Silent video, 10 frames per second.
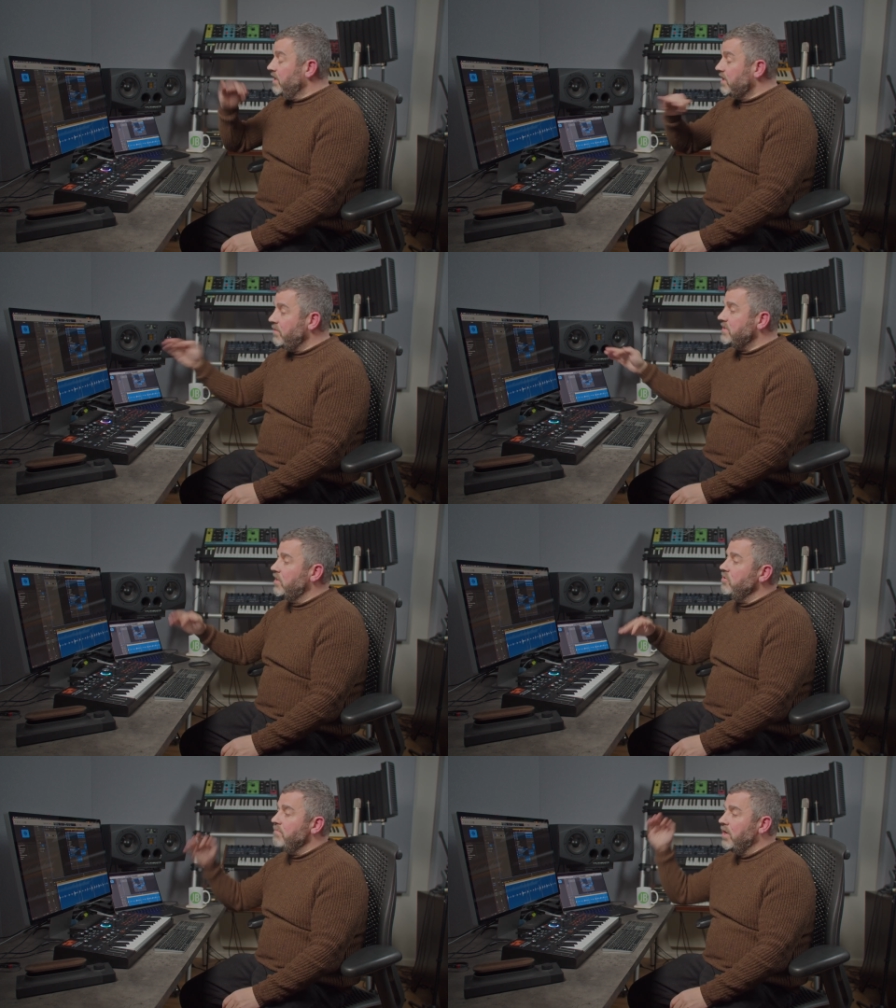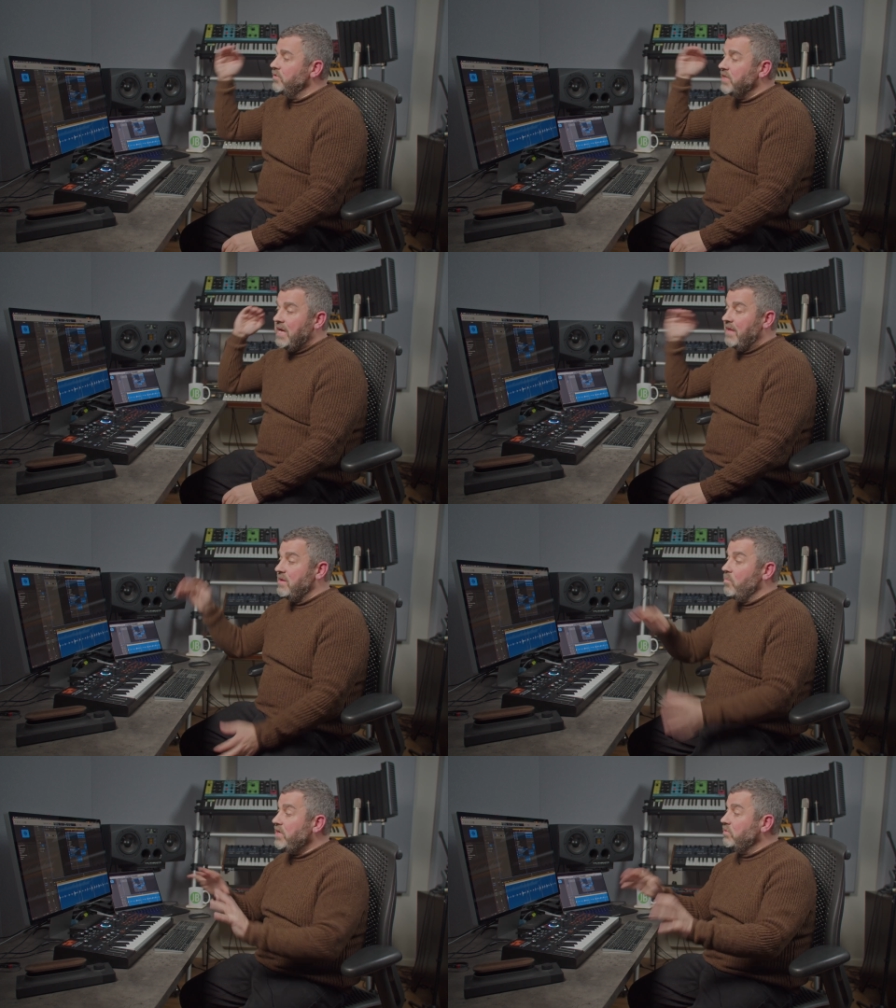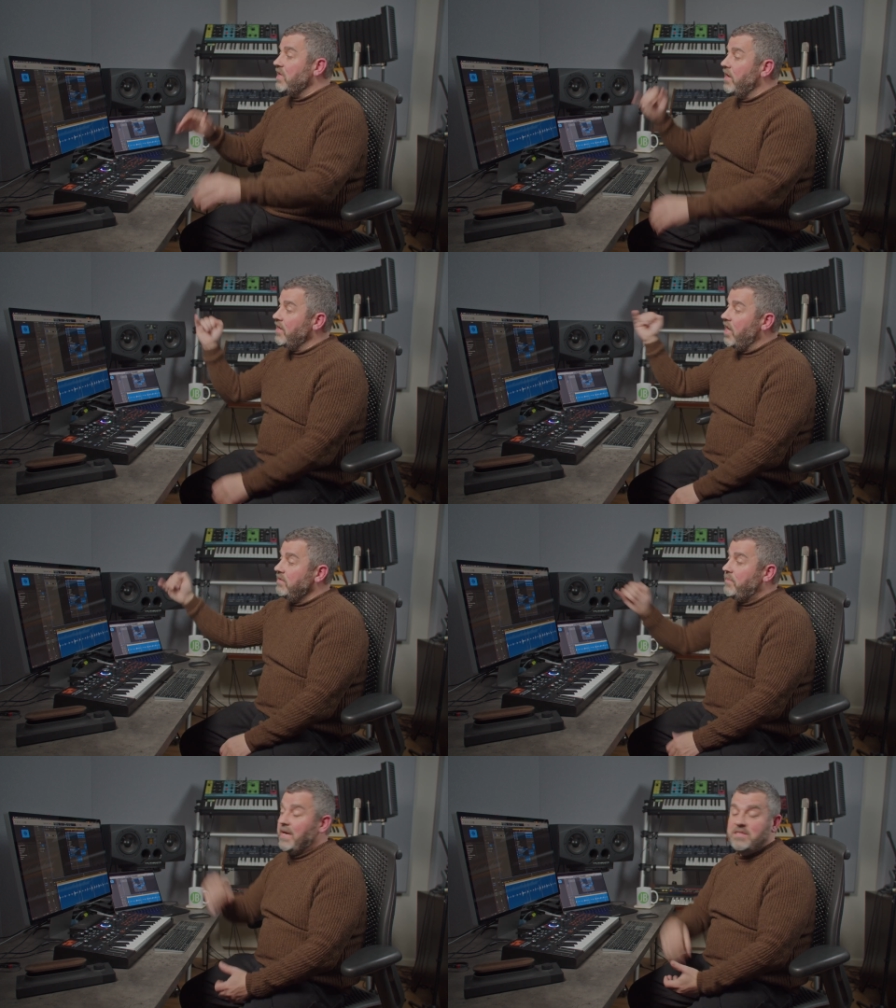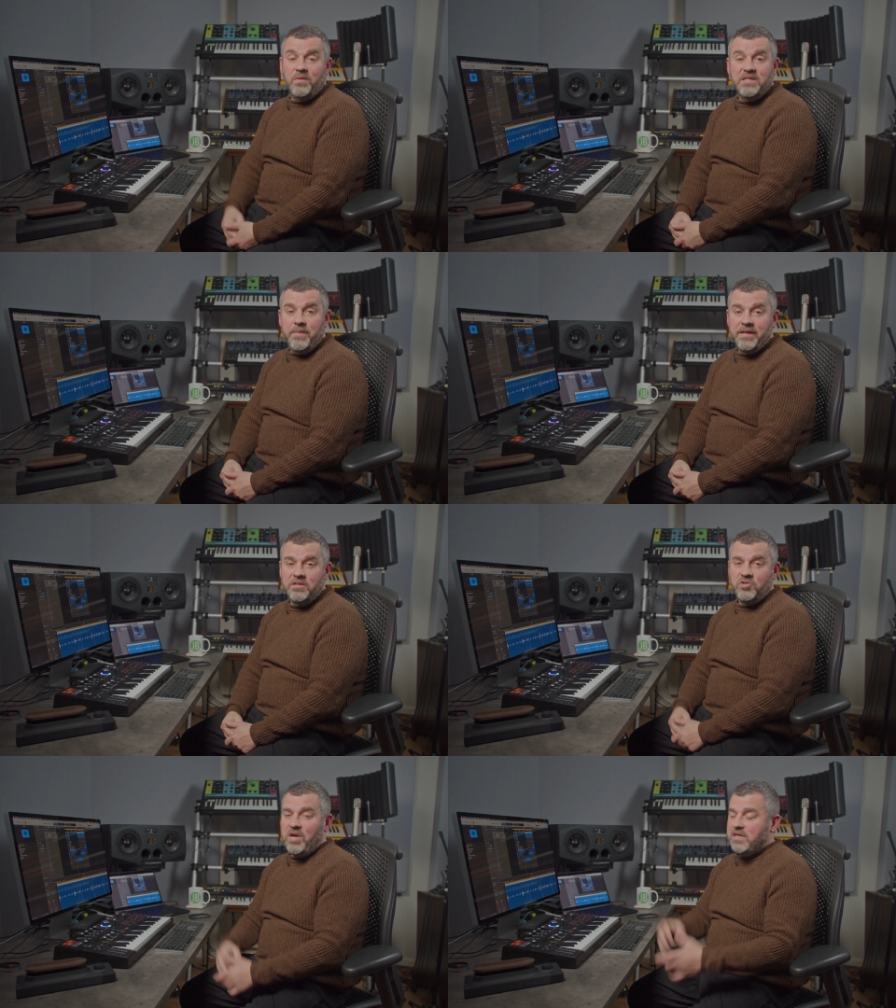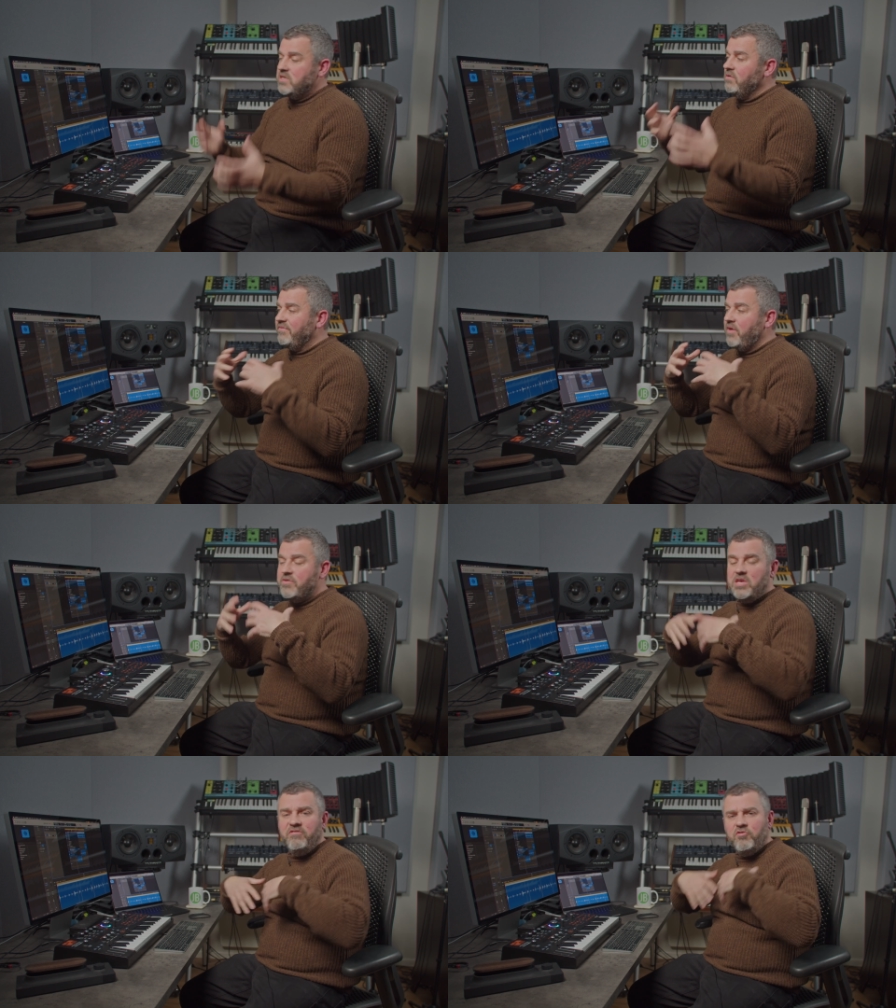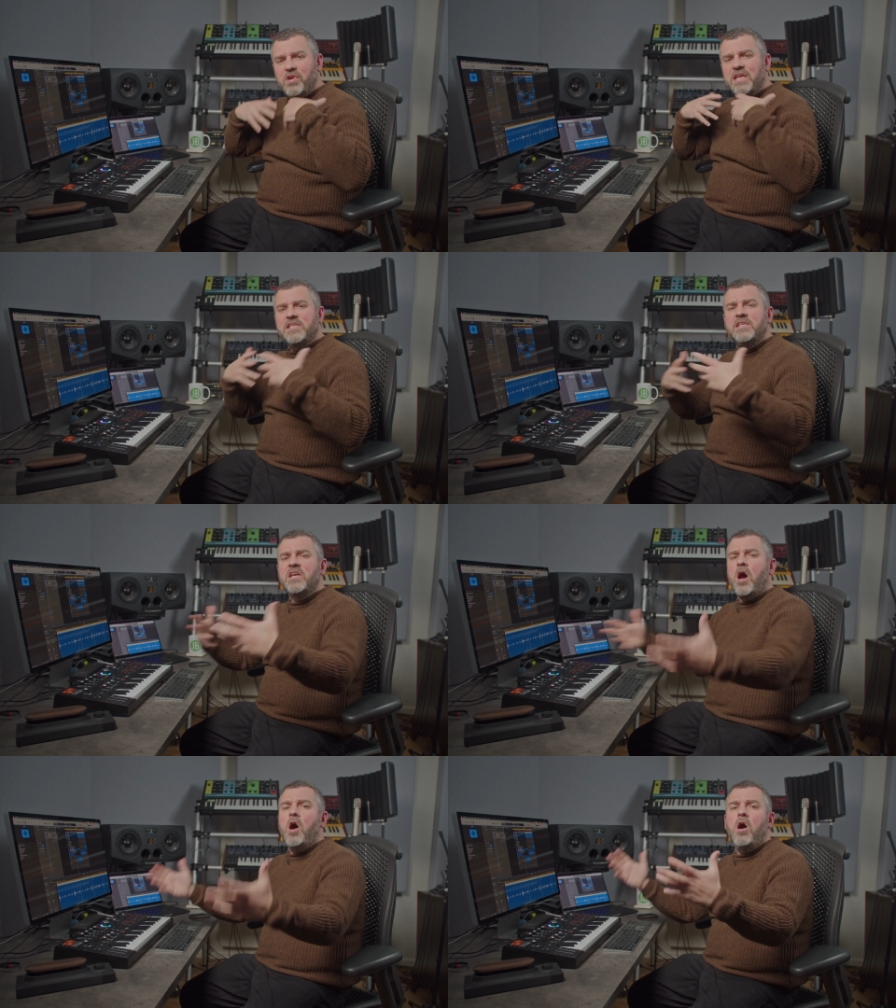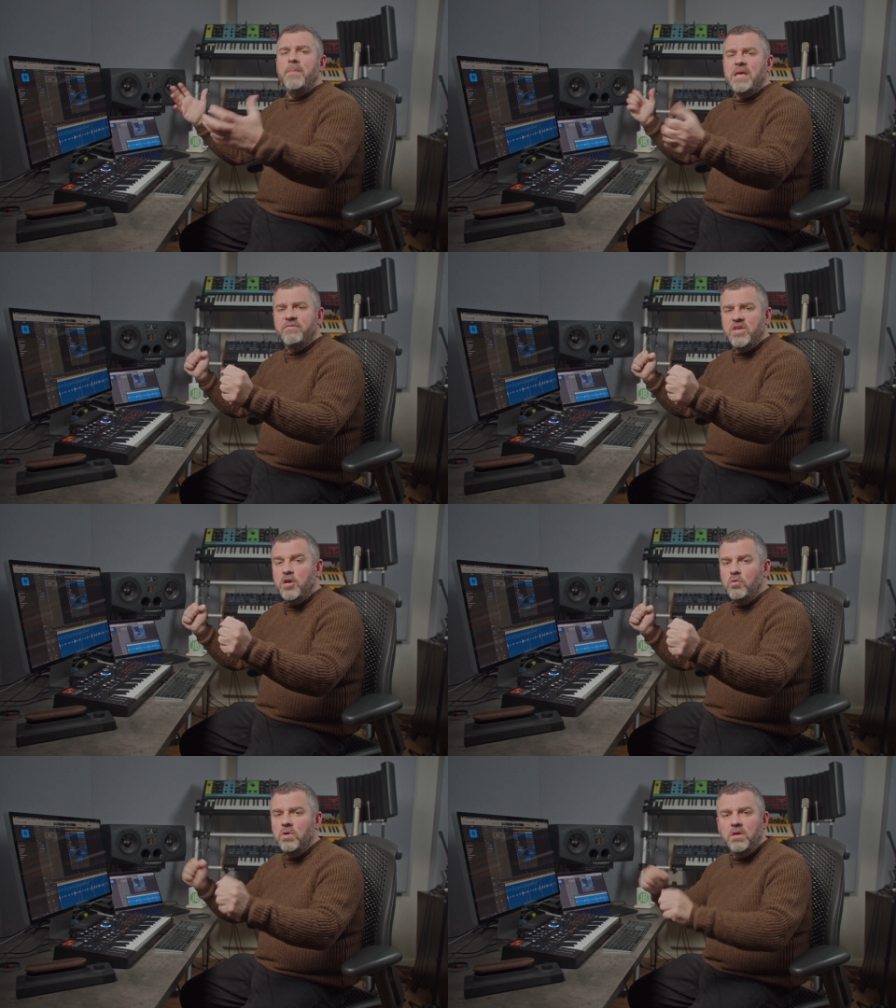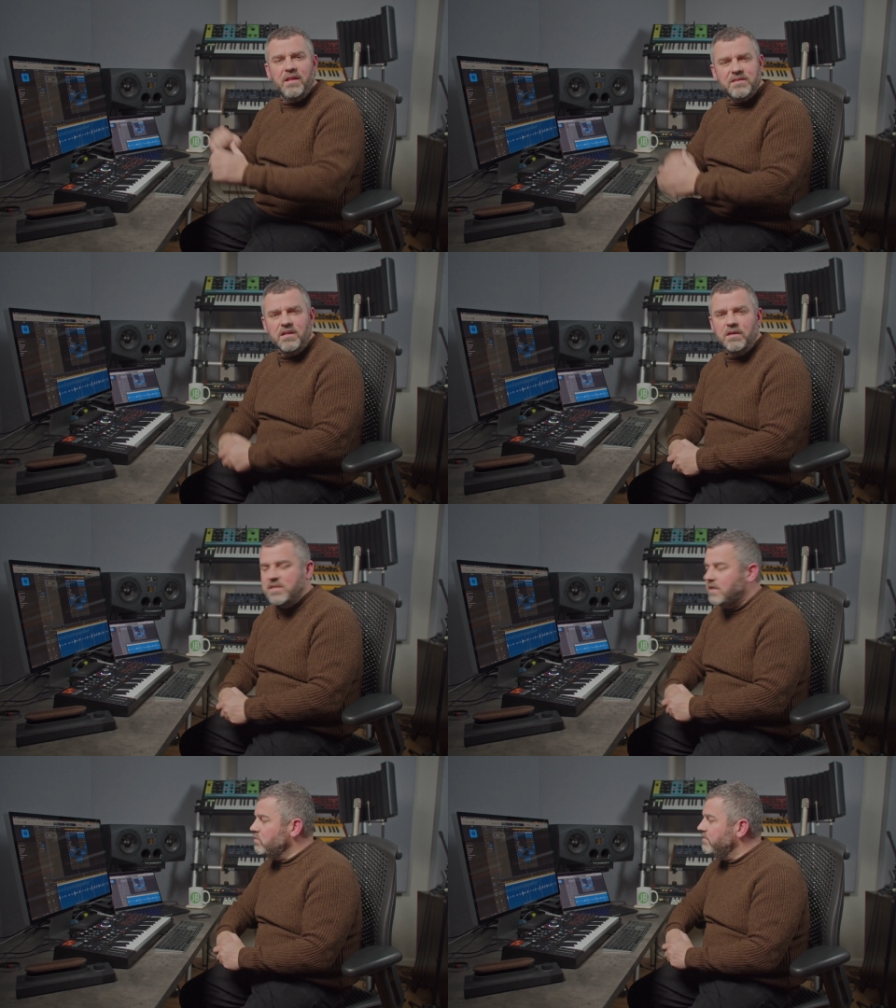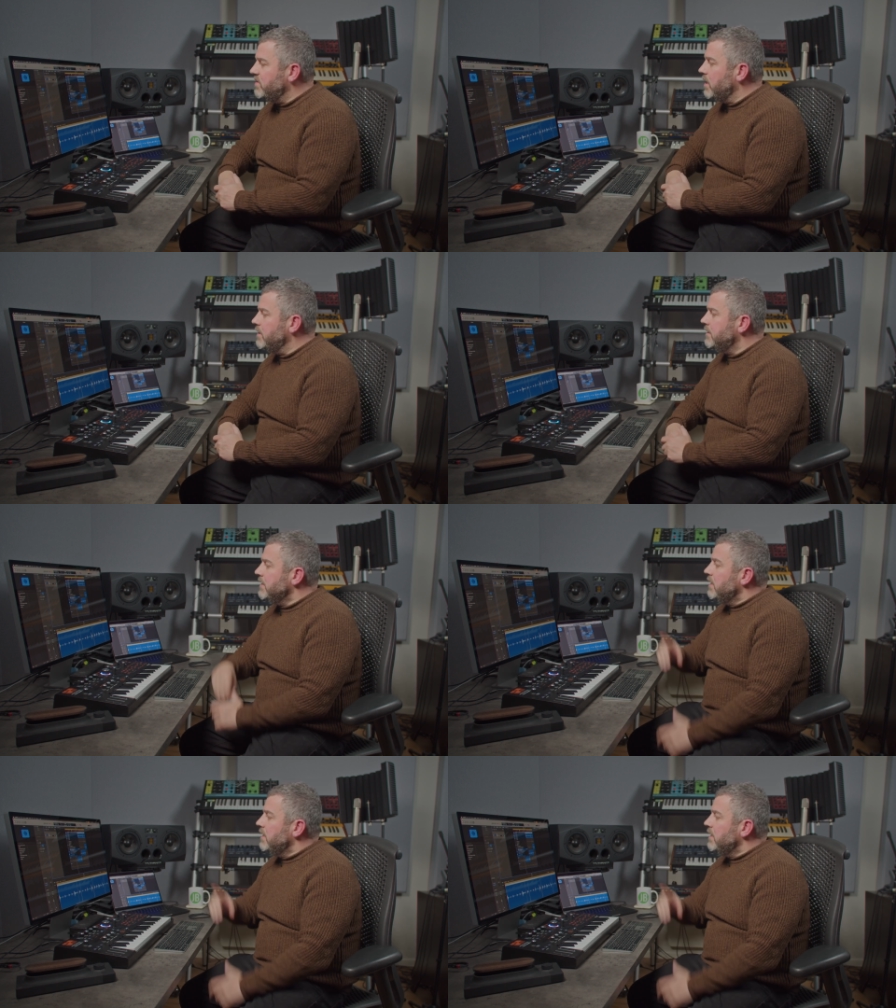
Go into loop mode and then when you're done, unpack to independent tracks and you'll find that you created an army of you. That's a nice thing to have done.